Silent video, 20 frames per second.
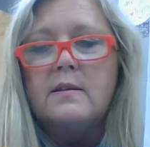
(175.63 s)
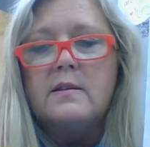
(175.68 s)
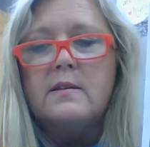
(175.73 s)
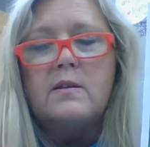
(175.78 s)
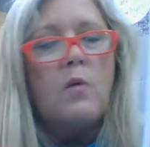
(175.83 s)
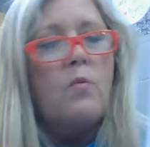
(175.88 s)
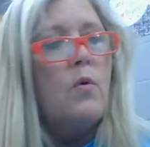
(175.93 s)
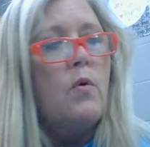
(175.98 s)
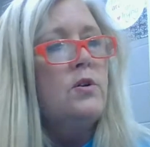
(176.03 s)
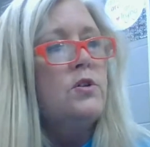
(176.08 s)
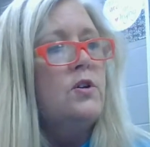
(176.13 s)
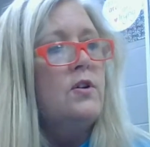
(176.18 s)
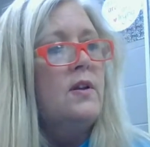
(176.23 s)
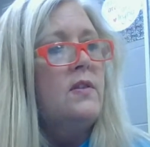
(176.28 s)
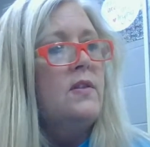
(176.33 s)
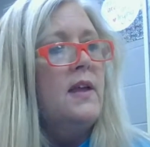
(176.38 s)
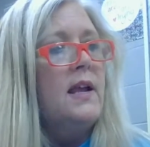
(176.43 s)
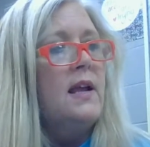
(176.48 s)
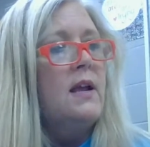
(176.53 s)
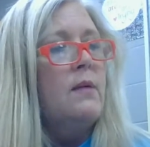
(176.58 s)
So I want you to
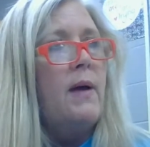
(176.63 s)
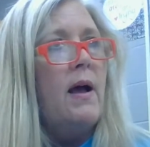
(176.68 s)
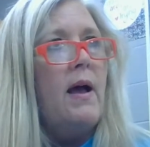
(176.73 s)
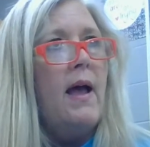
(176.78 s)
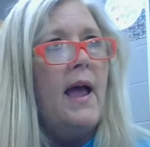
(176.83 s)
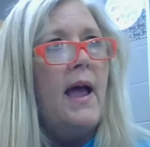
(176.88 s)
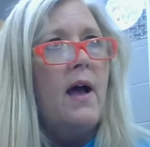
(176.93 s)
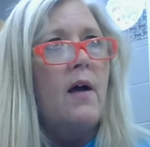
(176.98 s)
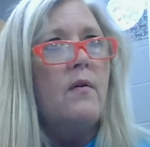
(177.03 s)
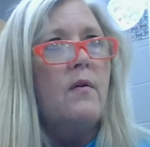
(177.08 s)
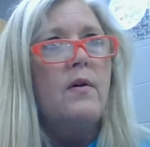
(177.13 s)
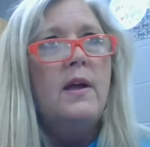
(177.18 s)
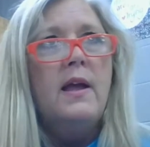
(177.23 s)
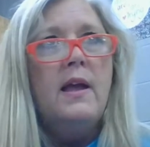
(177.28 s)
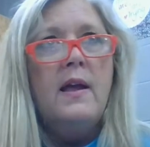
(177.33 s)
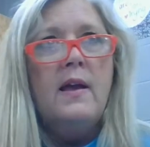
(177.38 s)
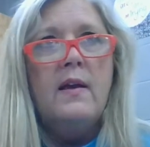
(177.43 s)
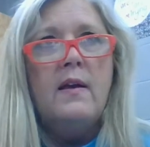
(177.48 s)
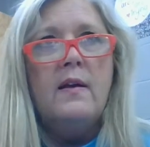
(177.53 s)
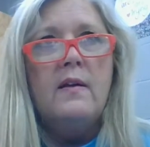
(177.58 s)
think about how
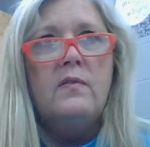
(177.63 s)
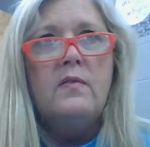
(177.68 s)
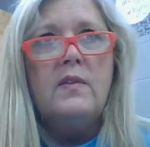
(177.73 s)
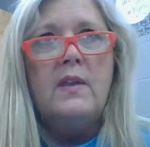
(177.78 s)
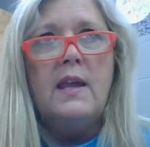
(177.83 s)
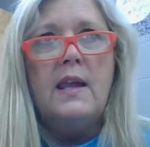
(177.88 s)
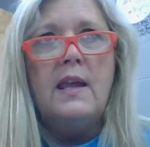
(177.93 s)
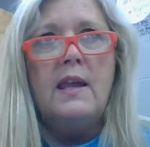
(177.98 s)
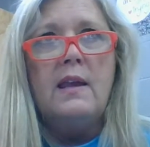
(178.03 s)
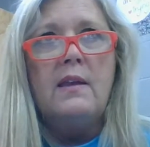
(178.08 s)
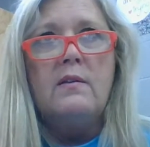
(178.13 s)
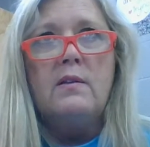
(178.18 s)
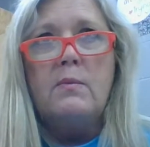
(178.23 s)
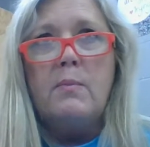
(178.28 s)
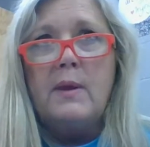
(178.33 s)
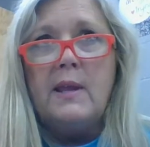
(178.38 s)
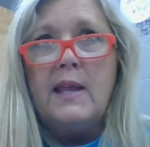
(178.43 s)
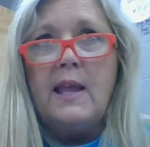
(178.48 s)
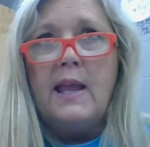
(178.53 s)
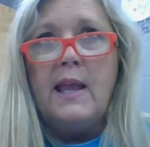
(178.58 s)
the
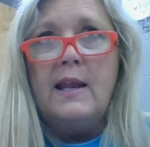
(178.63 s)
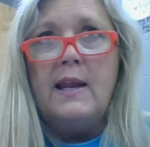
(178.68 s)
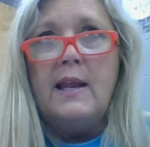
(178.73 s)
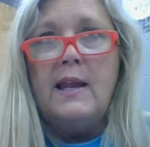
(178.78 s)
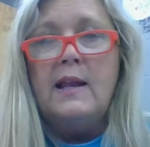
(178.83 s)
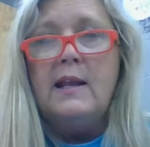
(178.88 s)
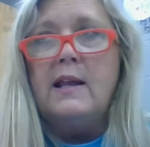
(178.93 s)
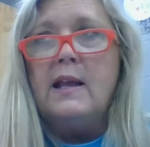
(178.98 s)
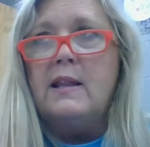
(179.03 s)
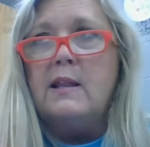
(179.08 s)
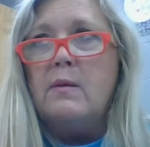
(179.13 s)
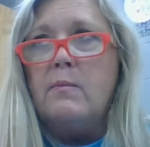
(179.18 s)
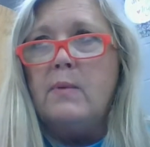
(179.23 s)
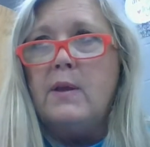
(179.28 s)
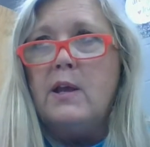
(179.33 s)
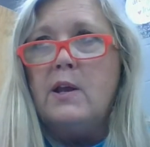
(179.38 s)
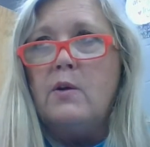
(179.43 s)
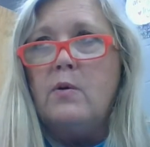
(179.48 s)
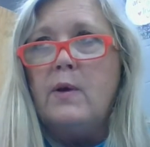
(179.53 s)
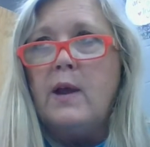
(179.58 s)
beginning and the
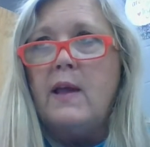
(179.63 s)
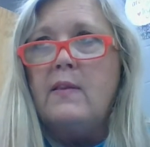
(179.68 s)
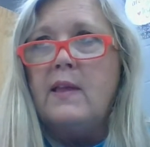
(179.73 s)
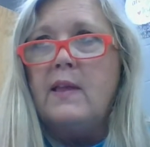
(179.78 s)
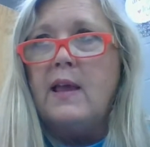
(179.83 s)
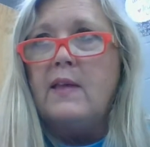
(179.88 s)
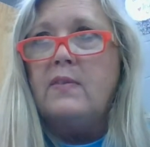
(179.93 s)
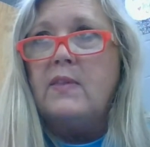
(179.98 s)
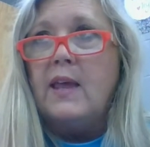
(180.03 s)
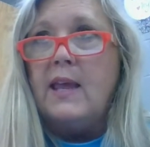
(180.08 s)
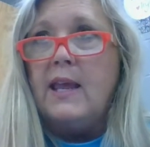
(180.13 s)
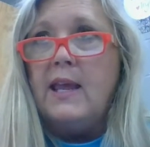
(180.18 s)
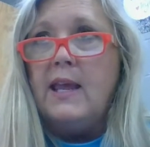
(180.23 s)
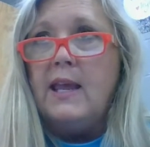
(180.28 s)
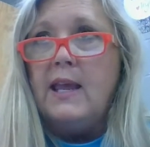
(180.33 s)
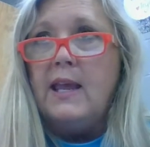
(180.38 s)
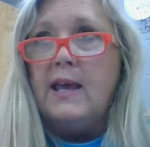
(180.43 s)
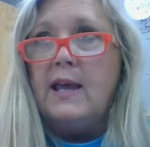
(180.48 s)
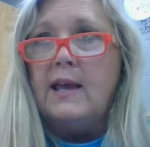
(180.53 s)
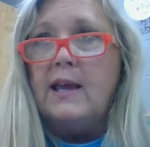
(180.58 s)
middle and at the
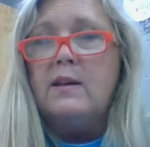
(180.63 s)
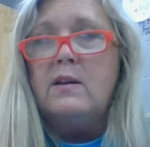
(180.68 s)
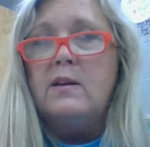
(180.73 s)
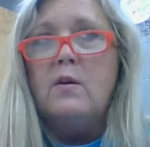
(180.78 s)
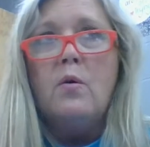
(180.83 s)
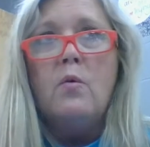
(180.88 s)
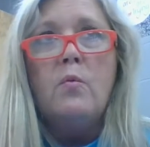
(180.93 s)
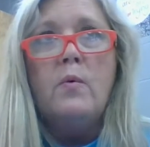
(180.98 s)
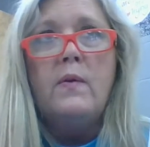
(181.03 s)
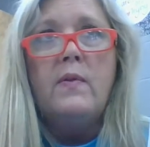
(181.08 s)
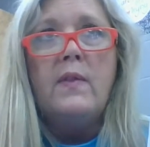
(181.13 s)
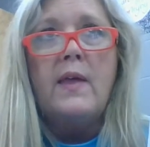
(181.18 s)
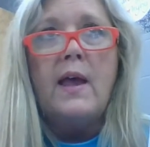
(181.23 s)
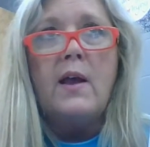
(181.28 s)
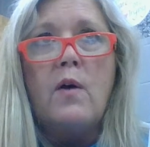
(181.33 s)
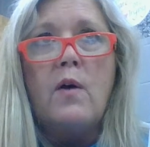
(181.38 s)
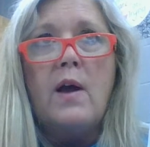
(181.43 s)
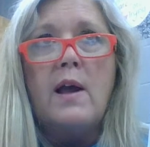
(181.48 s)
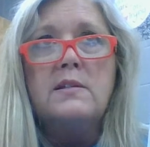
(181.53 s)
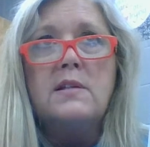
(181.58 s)
end, when
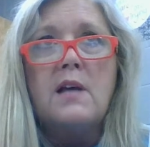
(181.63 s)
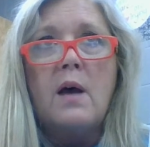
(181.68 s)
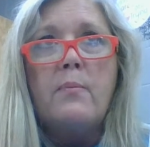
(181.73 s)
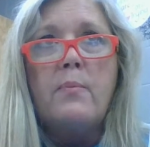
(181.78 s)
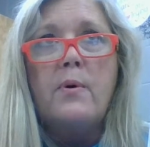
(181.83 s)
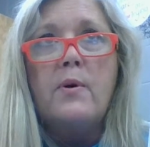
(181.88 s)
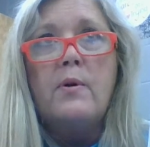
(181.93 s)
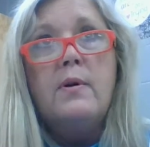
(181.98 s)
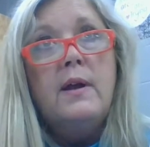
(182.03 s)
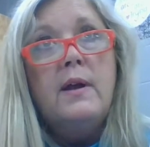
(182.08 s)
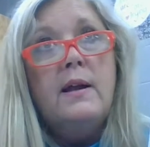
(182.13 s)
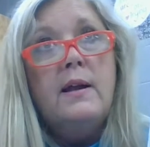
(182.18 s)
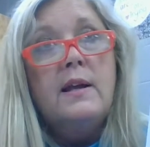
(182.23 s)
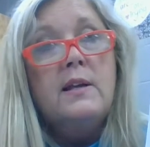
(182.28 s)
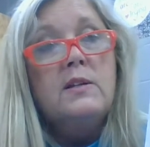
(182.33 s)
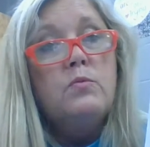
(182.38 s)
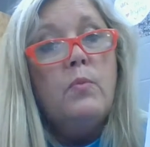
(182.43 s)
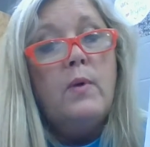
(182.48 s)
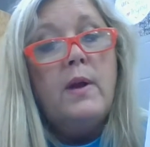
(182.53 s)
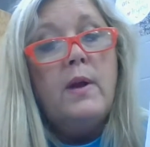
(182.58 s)
grasshopper,
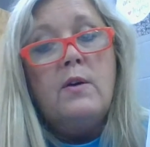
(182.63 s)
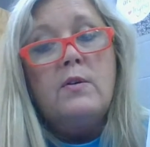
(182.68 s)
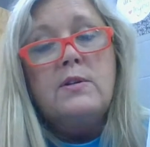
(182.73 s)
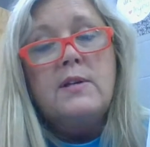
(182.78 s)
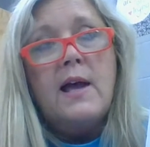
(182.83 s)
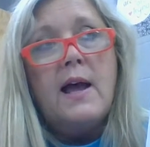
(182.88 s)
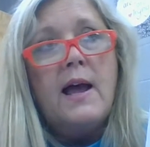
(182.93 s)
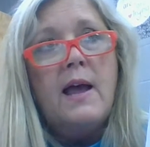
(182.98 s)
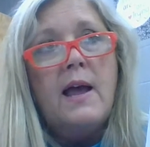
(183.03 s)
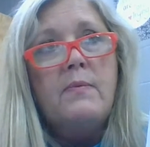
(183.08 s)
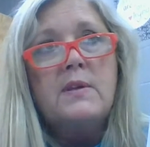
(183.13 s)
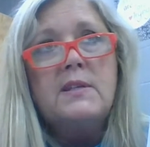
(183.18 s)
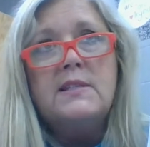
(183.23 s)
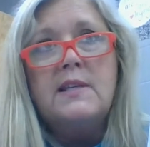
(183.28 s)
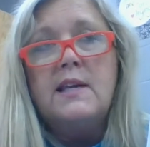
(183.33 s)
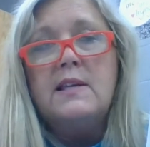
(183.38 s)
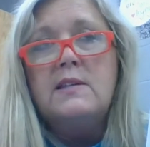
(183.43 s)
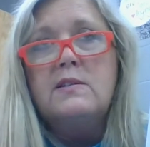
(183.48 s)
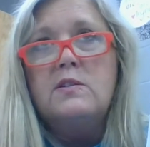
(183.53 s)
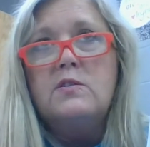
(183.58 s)
it's wintertime, the
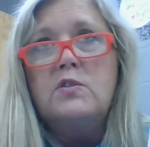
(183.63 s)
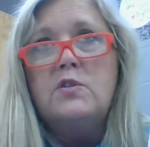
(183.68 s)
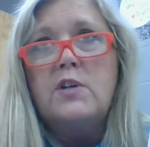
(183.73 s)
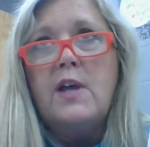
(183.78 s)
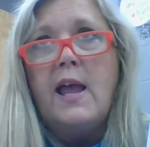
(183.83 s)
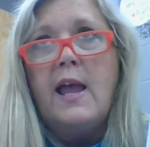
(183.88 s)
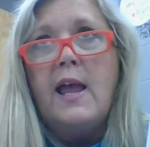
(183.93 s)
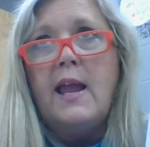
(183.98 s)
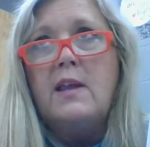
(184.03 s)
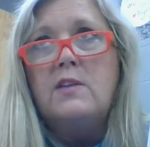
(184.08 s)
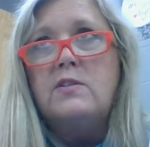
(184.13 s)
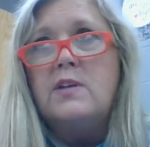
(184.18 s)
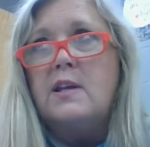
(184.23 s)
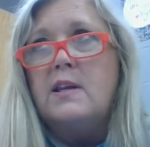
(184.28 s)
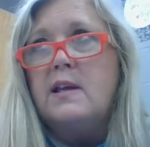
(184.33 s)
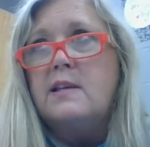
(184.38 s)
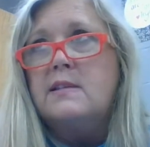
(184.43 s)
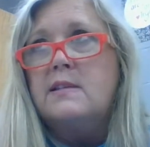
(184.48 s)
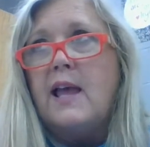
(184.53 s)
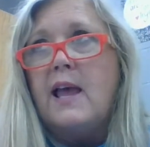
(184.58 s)
seasons change, he
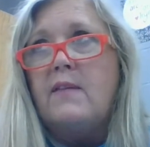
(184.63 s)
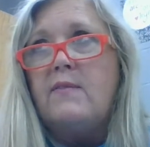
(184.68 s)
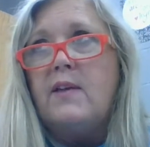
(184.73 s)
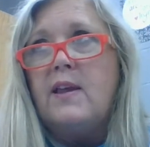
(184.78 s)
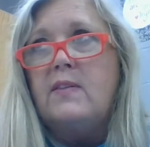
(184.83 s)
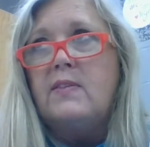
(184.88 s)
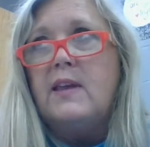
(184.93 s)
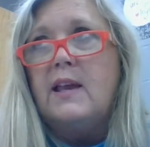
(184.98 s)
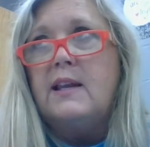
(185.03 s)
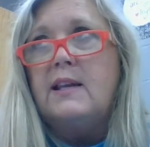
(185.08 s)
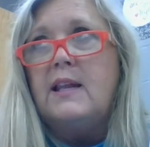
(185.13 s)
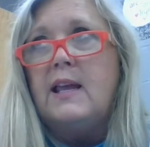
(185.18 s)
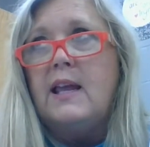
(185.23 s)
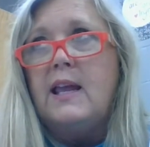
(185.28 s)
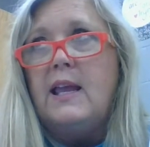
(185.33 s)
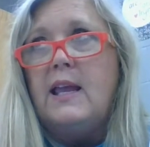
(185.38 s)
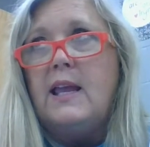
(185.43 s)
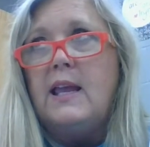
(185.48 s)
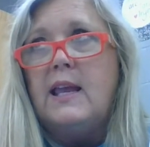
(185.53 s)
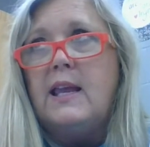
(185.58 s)
doesn't have anything to
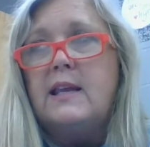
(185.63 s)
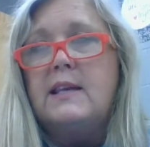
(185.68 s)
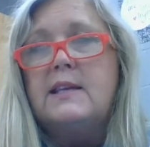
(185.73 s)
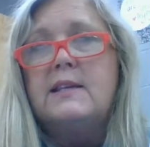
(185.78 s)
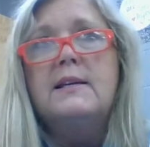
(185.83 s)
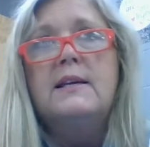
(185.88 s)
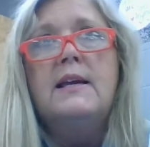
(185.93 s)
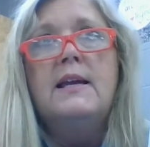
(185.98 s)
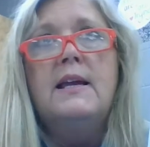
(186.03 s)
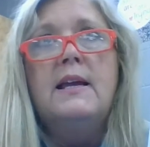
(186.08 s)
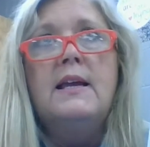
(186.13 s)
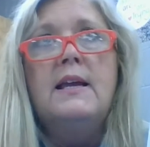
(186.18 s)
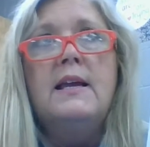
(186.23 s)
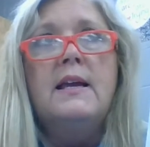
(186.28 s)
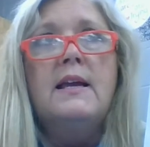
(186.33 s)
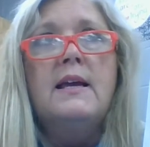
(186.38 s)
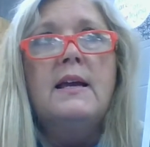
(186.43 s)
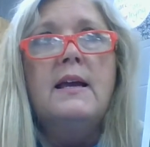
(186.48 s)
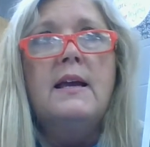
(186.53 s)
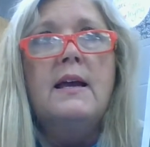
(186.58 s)
eat.
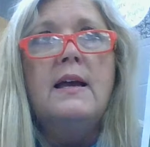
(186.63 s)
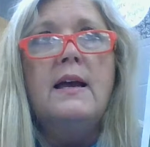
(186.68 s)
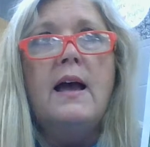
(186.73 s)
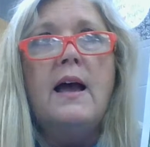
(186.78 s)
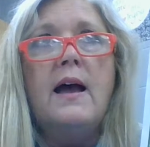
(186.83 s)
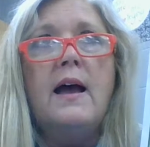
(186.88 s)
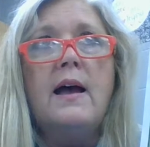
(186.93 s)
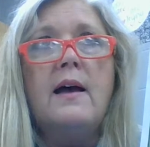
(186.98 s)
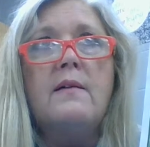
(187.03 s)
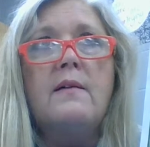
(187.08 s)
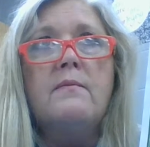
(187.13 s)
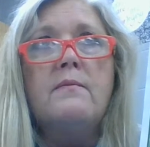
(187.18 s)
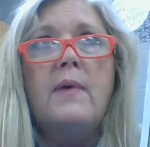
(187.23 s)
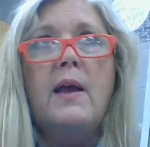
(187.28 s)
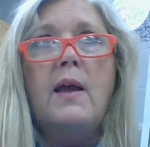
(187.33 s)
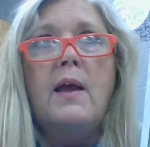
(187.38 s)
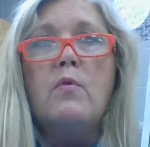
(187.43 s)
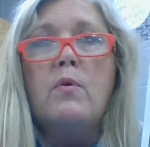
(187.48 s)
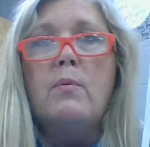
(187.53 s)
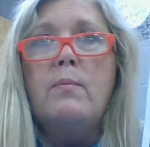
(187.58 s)
And
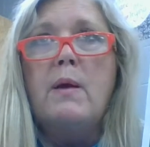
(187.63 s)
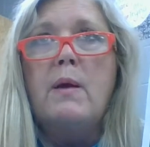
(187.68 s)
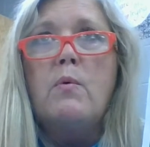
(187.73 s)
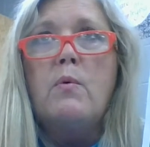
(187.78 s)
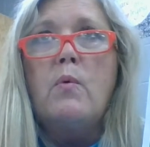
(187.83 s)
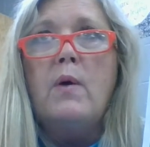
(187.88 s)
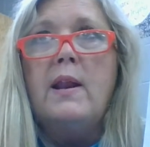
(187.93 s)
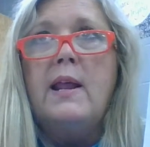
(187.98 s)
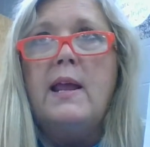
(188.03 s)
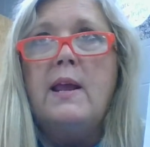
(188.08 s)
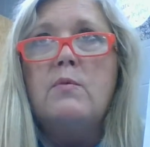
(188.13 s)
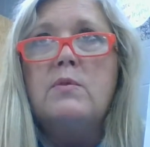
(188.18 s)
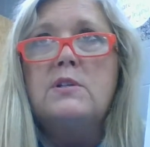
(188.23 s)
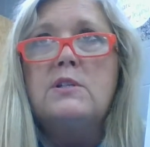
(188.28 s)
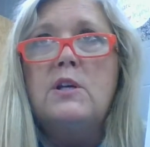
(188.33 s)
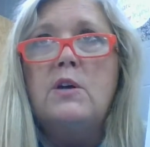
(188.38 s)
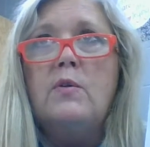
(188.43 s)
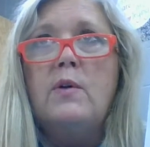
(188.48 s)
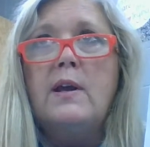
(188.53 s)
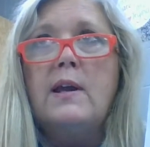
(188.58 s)
remember what he
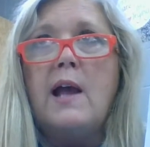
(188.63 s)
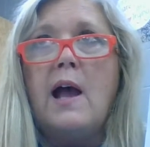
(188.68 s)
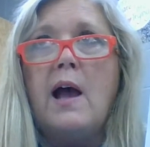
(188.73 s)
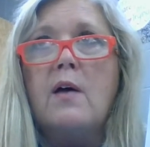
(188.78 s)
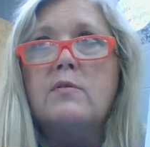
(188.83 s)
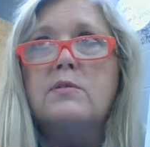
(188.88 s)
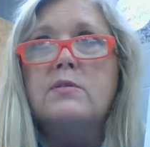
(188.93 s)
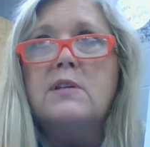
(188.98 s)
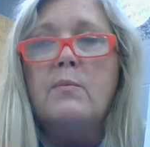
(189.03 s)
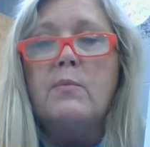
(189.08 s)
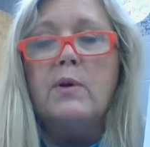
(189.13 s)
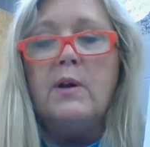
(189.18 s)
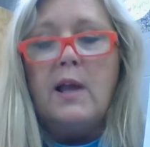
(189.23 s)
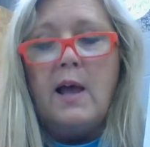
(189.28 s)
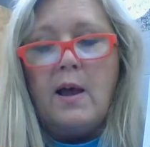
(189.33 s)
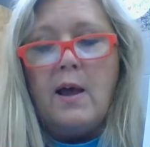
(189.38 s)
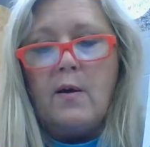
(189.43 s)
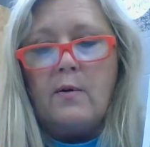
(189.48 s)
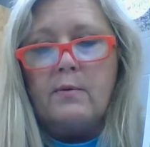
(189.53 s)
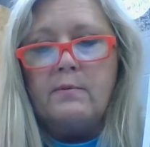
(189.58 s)
was doing all summer
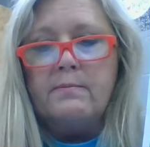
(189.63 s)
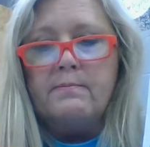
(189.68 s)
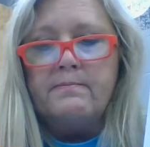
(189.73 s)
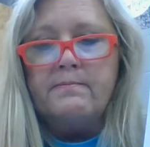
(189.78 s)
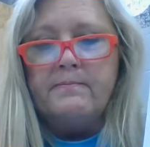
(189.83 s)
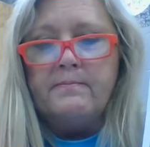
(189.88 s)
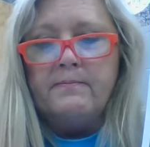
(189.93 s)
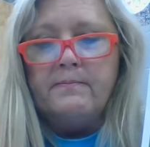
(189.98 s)
long.